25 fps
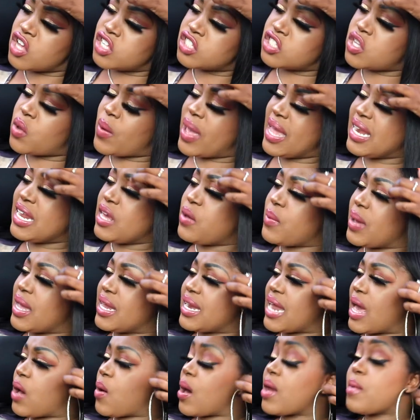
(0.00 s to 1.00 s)
So
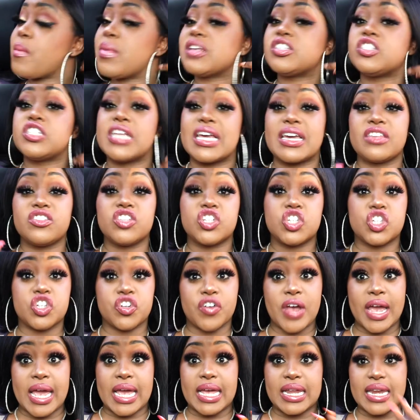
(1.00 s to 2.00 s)
anyway, now and I must have taken the
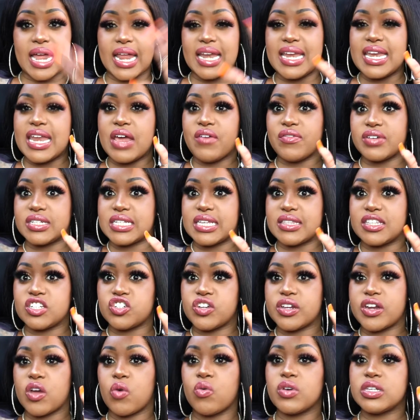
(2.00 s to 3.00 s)
train. I never take the
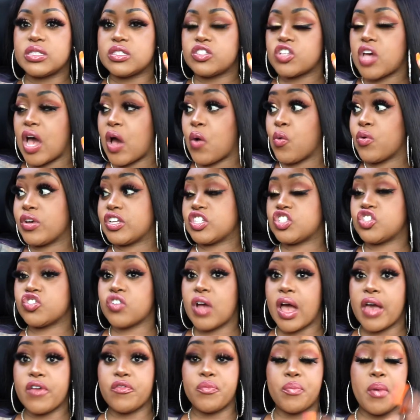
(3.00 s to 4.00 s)
train. I always I always
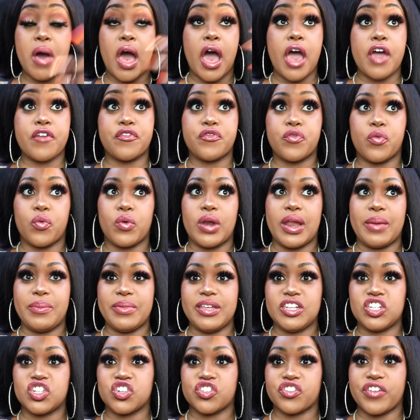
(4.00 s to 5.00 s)
drive, but I thought let
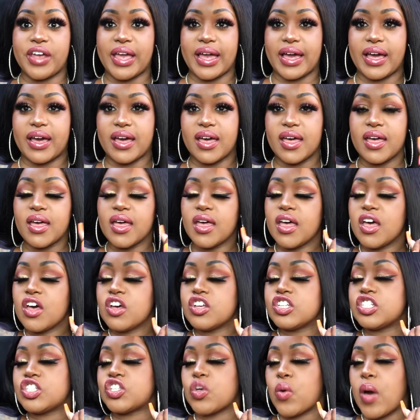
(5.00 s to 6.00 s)
me drink.
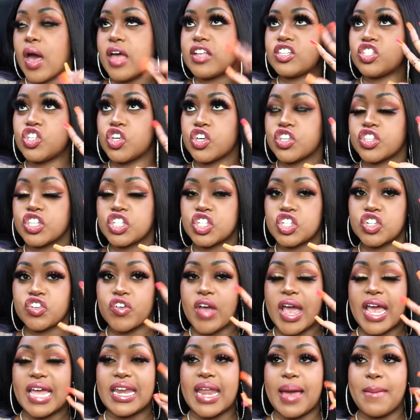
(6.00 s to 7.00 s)
So I took the
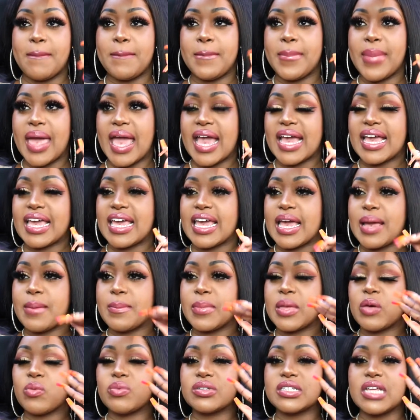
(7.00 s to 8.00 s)
train. I met
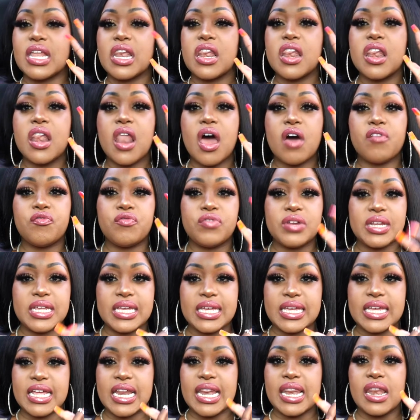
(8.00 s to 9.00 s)
him. It was a
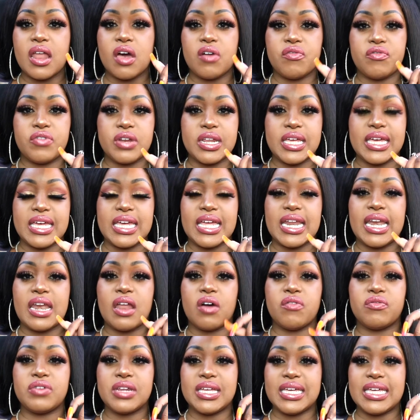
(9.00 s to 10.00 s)
lovely, lovely,
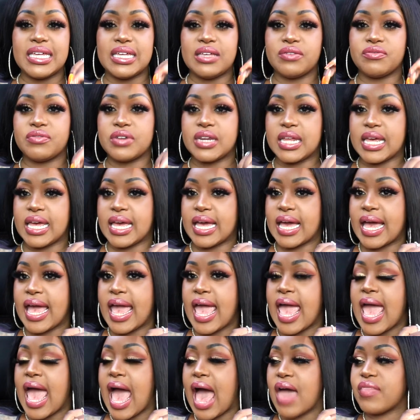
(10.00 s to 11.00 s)
lovely evening.
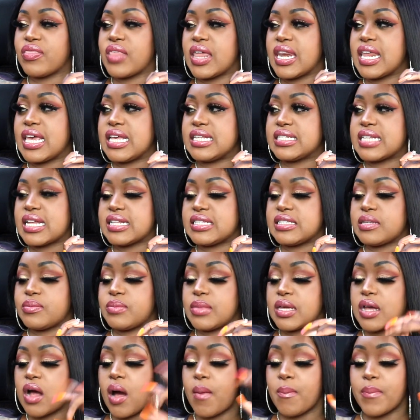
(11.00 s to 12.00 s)
And then he said to
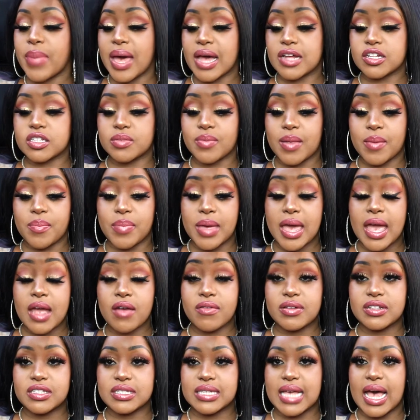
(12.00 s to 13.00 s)
me, "Come back to my
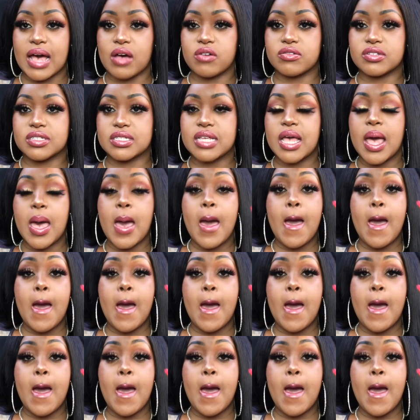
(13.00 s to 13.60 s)
parents' house."